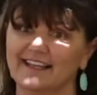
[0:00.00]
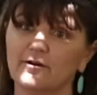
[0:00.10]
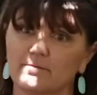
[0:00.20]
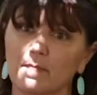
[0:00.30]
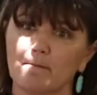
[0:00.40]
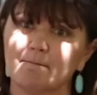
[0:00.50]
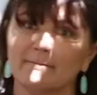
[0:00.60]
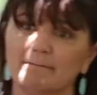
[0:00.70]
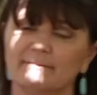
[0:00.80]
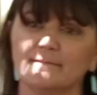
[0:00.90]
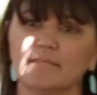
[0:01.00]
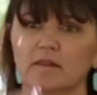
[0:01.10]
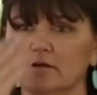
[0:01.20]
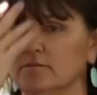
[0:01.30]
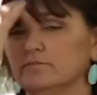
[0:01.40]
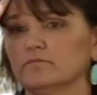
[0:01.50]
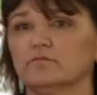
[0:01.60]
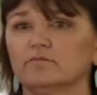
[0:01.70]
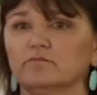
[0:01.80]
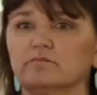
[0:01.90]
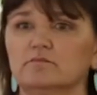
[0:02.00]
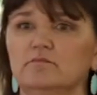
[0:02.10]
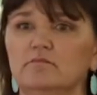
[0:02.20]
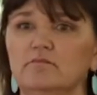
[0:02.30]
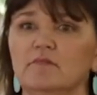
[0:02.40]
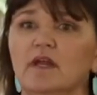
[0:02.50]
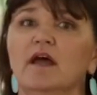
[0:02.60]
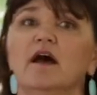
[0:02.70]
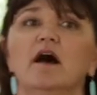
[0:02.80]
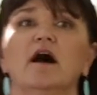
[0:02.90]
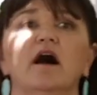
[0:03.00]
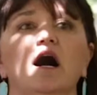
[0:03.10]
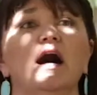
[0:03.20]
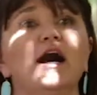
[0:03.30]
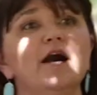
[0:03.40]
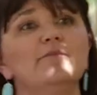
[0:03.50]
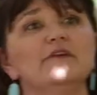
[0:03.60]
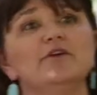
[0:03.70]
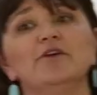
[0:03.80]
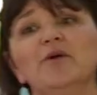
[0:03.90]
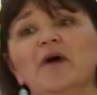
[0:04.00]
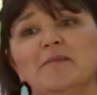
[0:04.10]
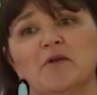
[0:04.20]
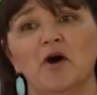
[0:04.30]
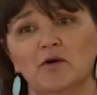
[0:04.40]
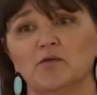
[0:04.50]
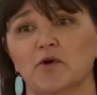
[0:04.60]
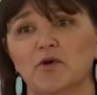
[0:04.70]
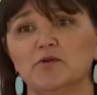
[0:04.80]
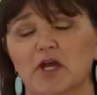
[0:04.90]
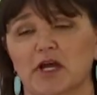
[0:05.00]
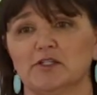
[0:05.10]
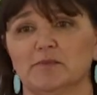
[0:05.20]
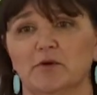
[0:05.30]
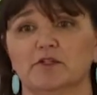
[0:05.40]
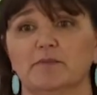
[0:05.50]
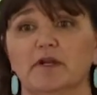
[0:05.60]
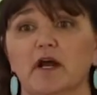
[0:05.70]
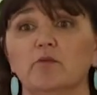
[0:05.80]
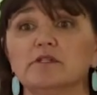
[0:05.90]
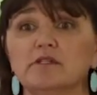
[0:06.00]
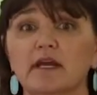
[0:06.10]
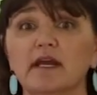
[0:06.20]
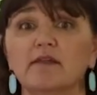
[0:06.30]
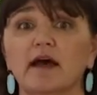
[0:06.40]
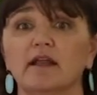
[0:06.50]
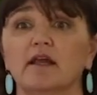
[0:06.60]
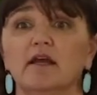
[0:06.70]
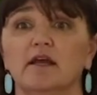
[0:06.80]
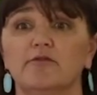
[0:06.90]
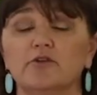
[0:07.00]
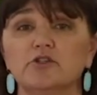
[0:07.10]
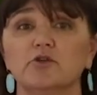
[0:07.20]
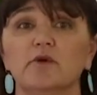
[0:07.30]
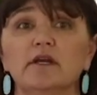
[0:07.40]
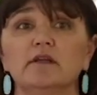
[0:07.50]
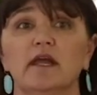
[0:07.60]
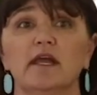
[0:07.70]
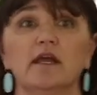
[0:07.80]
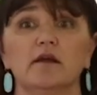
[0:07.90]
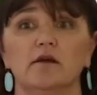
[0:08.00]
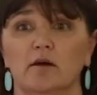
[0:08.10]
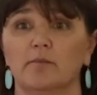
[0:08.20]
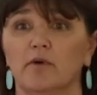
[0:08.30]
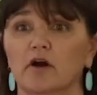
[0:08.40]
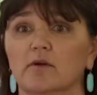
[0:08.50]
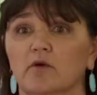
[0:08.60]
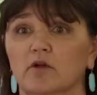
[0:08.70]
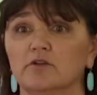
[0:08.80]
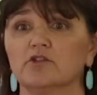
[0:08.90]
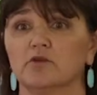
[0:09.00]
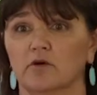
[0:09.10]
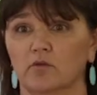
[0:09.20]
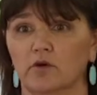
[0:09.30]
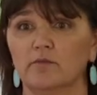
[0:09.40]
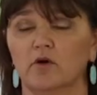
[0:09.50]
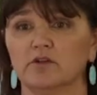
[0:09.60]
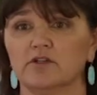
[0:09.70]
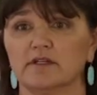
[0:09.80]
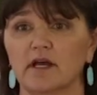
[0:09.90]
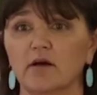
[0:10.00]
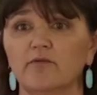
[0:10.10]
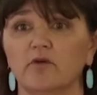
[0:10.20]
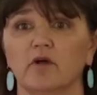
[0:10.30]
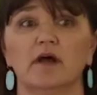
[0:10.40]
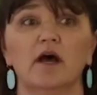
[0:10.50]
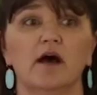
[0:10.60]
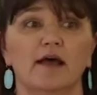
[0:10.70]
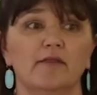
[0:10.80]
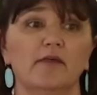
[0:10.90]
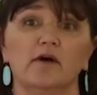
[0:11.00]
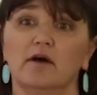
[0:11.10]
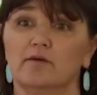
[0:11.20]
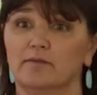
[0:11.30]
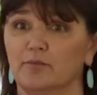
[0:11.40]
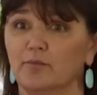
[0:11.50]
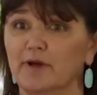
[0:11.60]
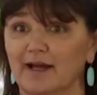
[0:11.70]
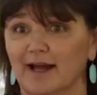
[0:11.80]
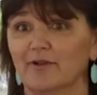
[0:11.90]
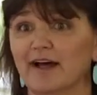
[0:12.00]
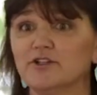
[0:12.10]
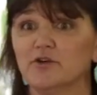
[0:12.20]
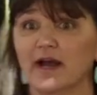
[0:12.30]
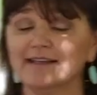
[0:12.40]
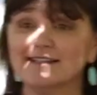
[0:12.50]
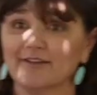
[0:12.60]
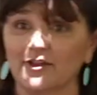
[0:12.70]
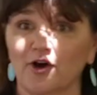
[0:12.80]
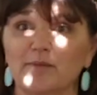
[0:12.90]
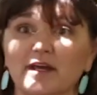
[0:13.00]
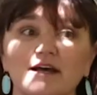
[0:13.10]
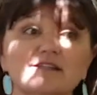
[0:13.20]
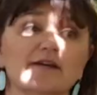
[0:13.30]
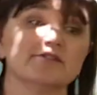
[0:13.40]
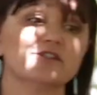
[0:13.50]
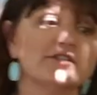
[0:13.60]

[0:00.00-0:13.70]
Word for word: you what the best mulch is for roses. Um, you know, I'm not a rose expert, but I would say that if you're doing a, a bark mulch or a wood mulch, that's helpful. The, I'm glad you asked that, though, because I was